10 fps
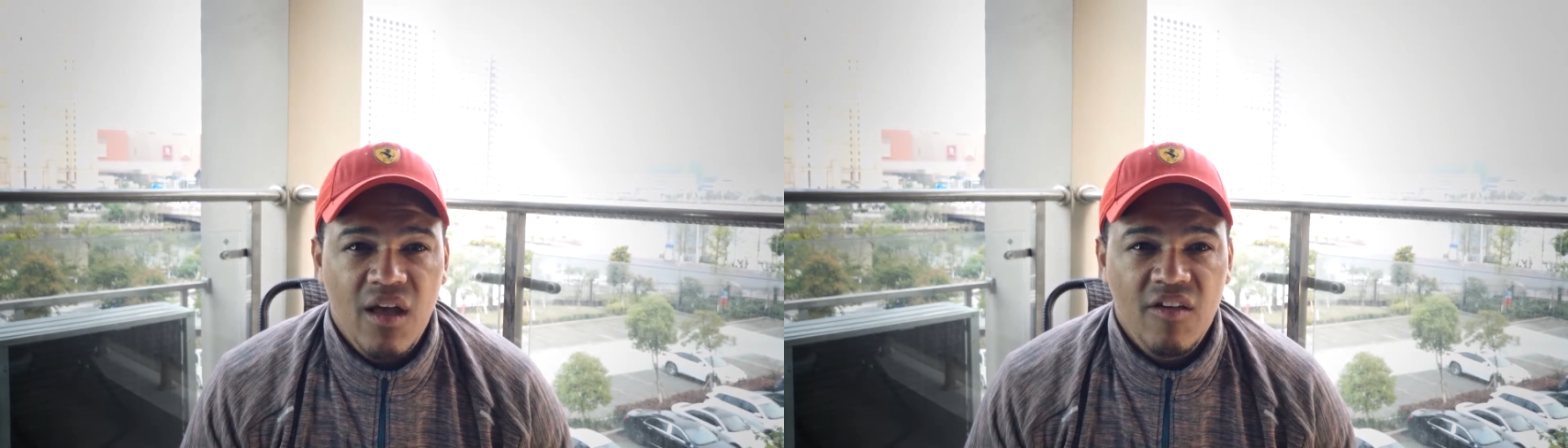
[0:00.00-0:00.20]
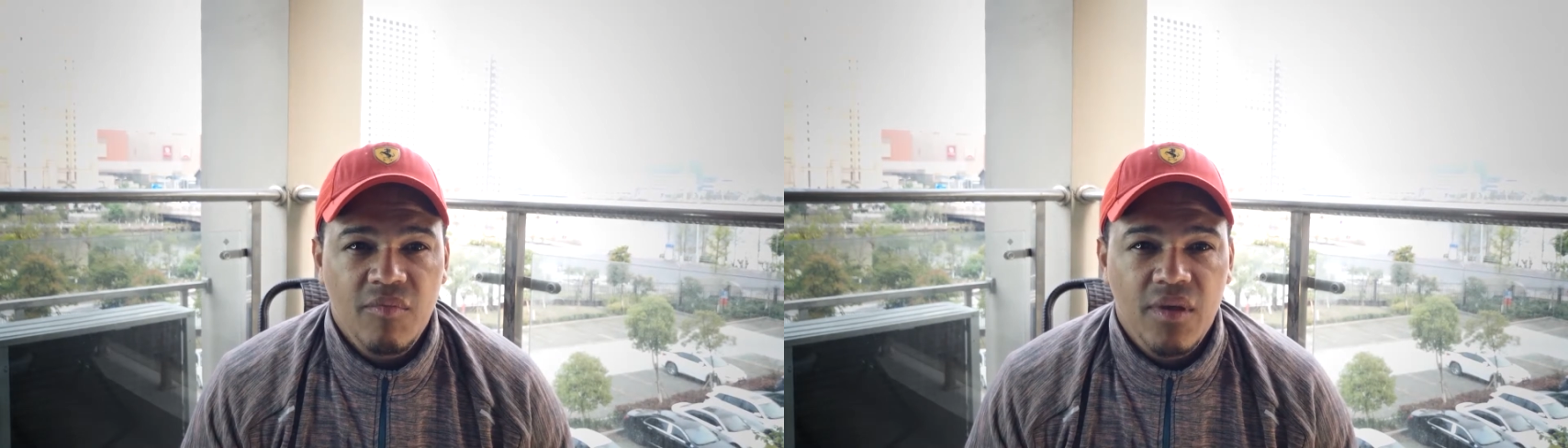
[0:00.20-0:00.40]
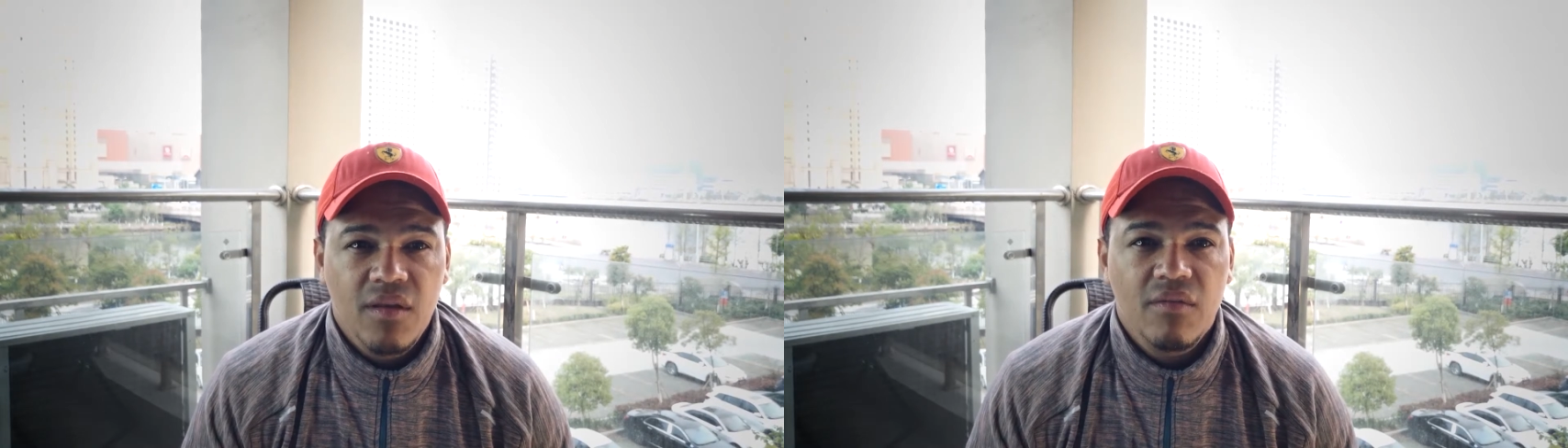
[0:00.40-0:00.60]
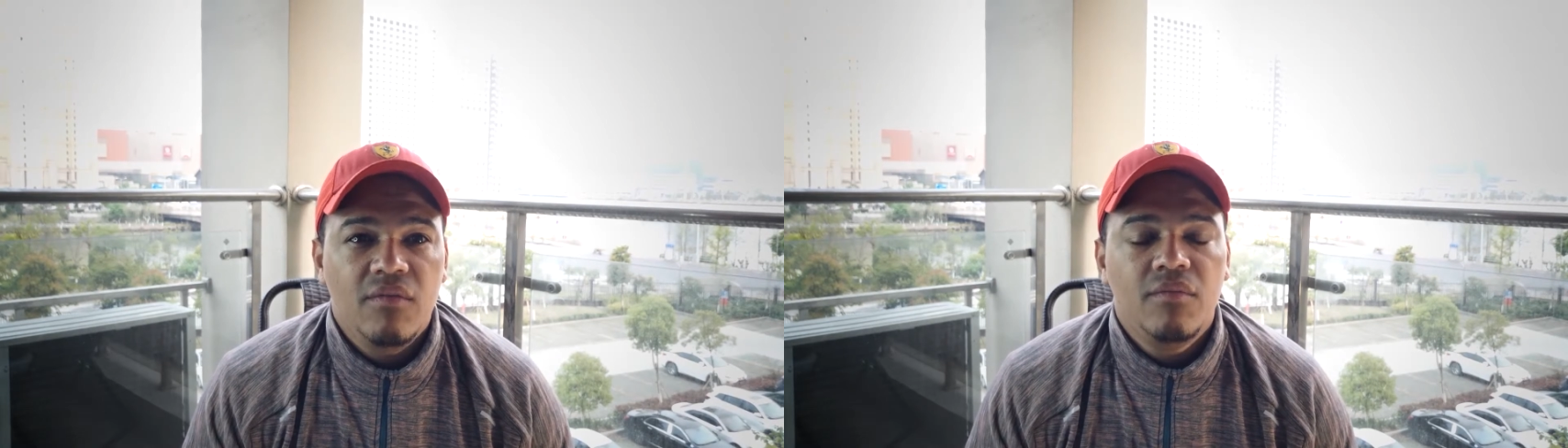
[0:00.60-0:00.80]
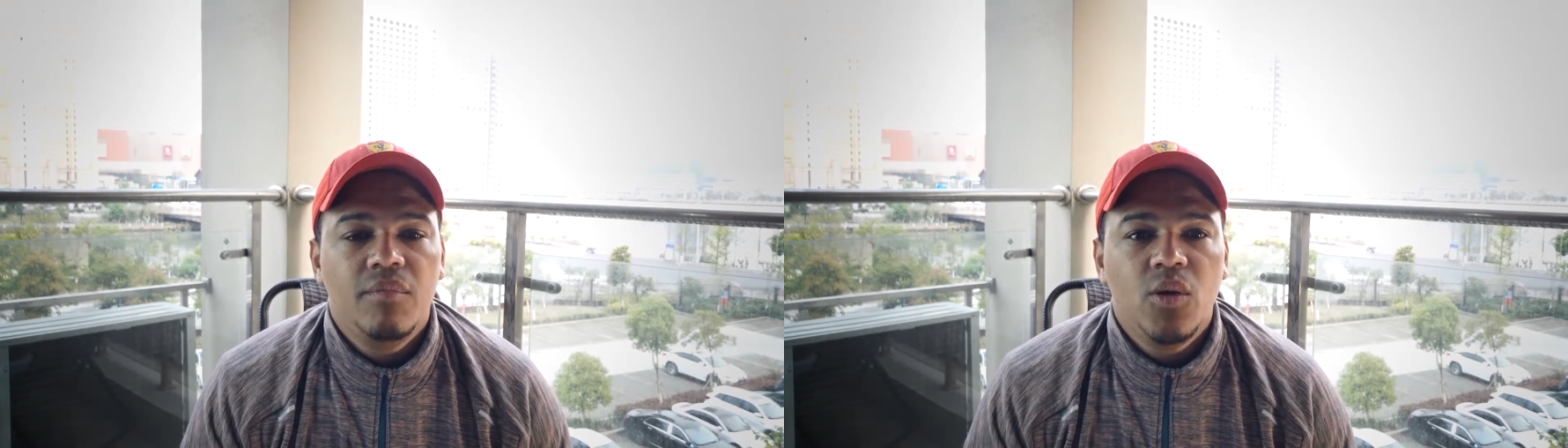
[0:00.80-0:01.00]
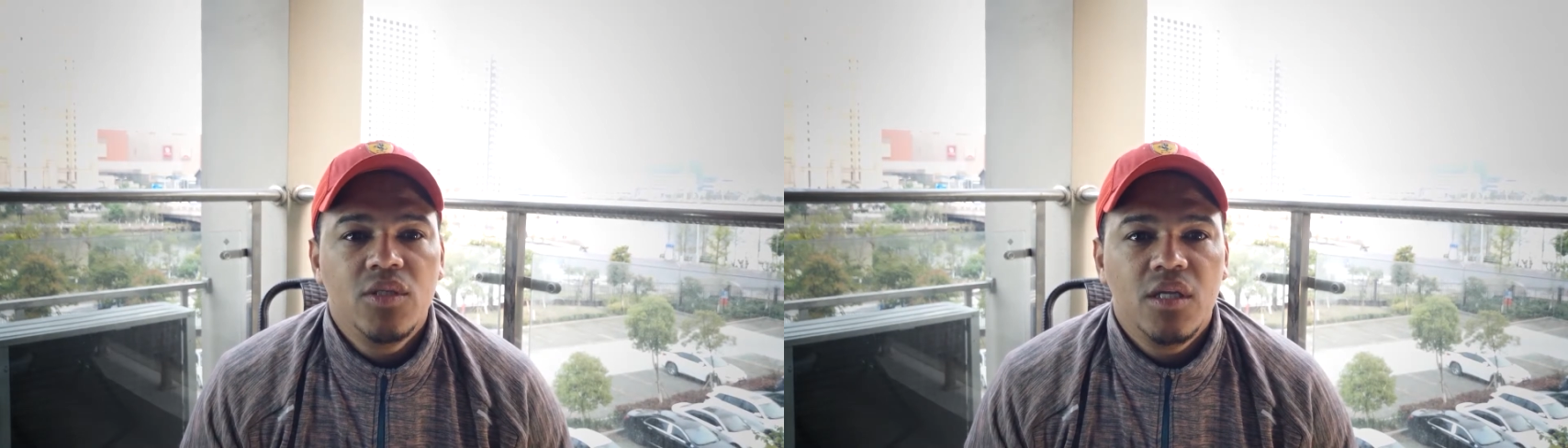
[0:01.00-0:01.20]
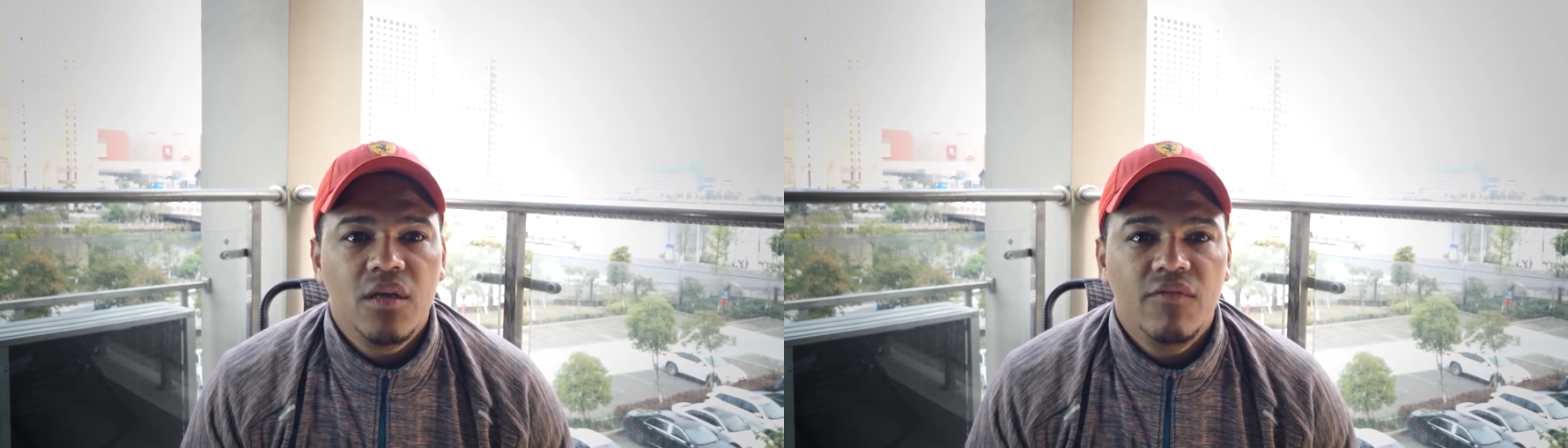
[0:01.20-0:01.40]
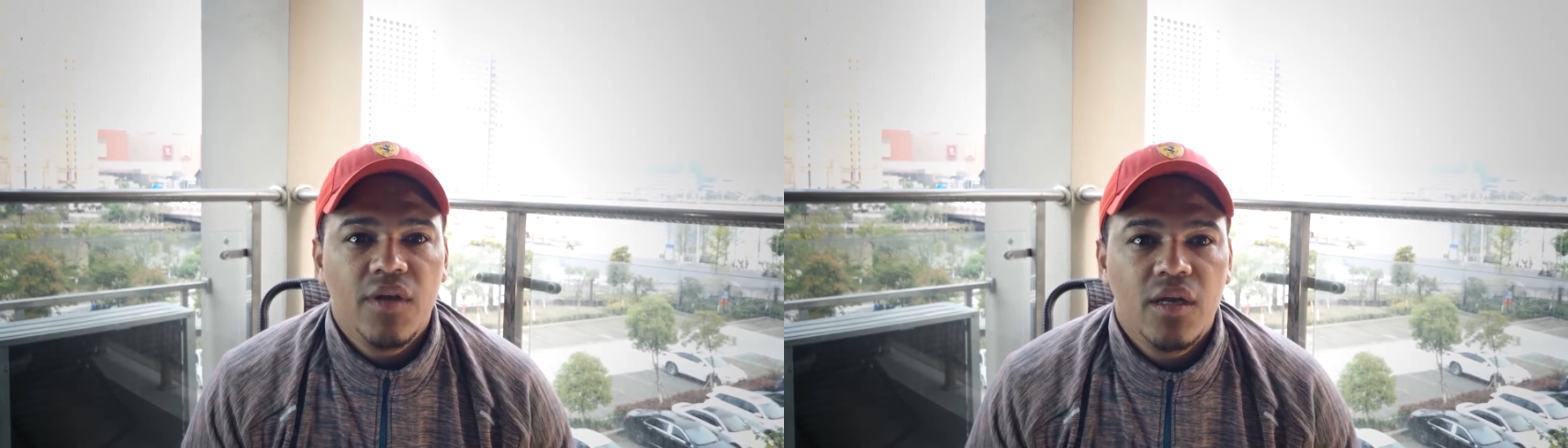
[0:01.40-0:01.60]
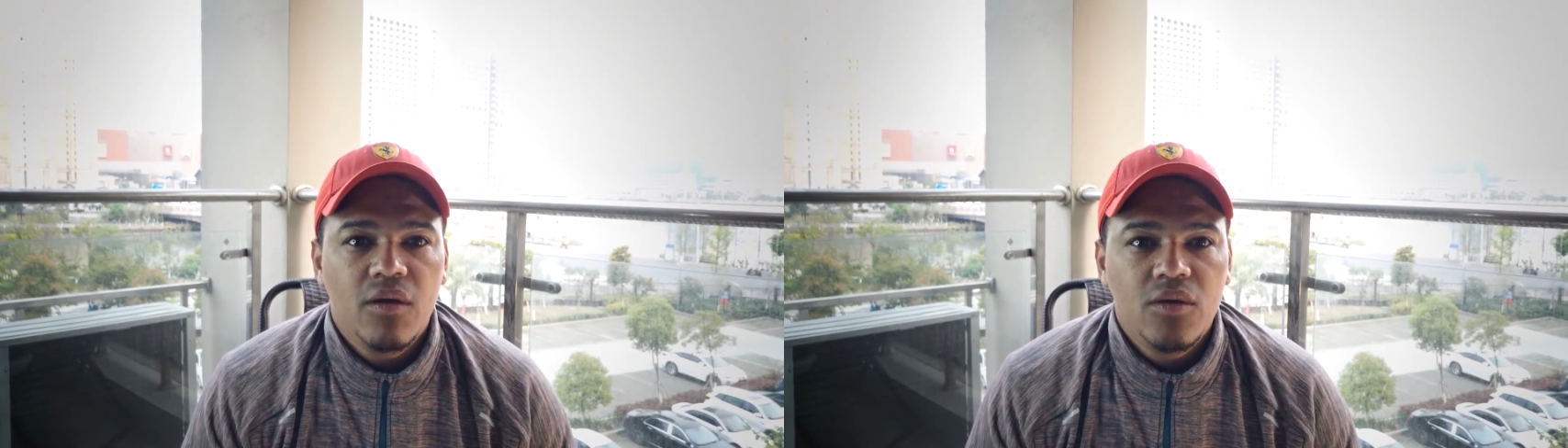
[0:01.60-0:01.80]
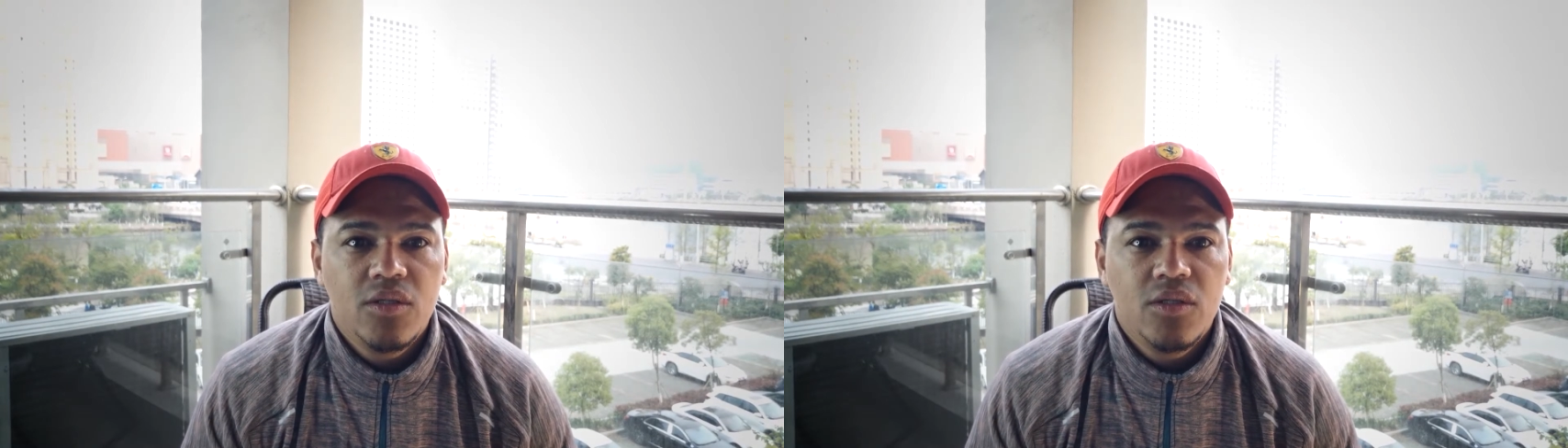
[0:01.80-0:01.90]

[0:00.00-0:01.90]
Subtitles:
I've been posting a video,